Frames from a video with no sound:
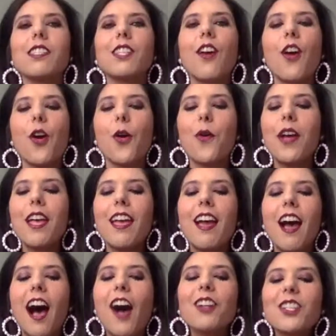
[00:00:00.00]
So
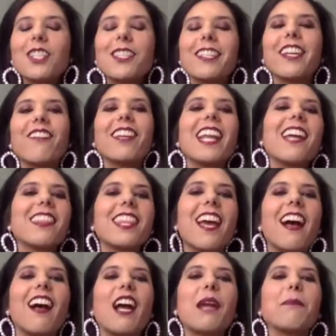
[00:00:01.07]
I'll just leave it at
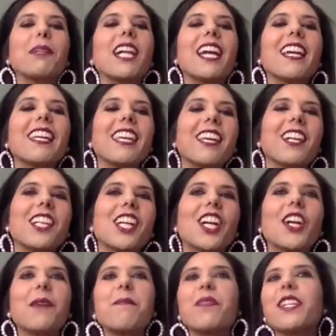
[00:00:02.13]
that. I play a
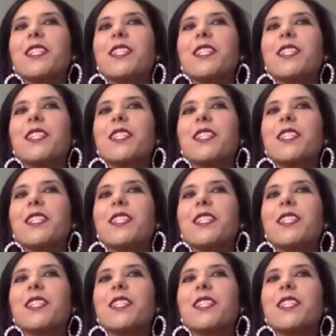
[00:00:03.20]
killer.